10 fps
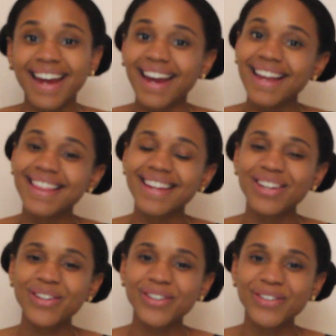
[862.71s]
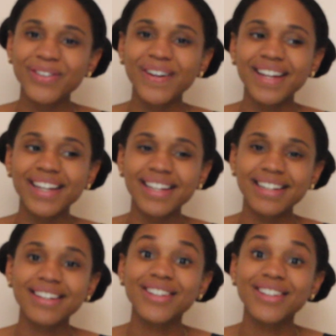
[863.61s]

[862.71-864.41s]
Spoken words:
hey, thank you and